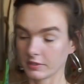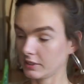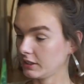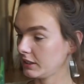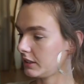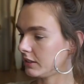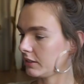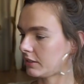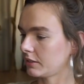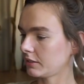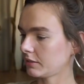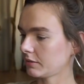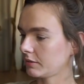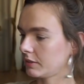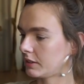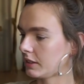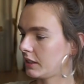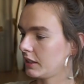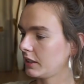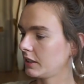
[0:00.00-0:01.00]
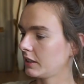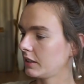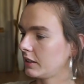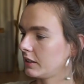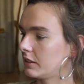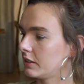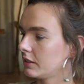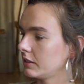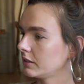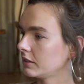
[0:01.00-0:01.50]
Yes.
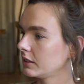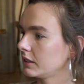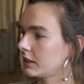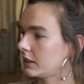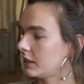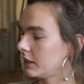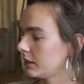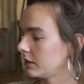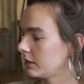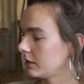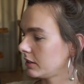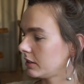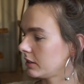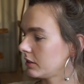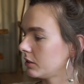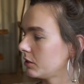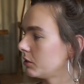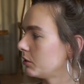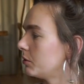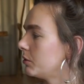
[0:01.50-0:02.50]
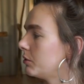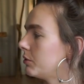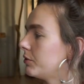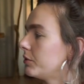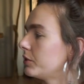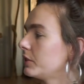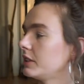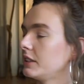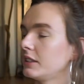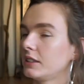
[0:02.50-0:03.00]
Okay, so
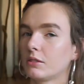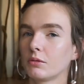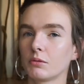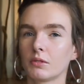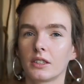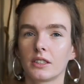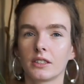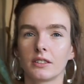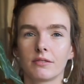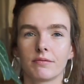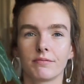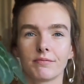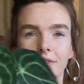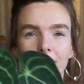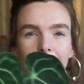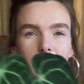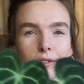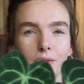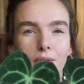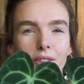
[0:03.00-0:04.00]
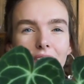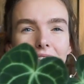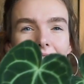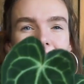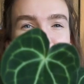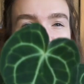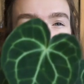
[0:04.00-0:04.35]
for this one, I really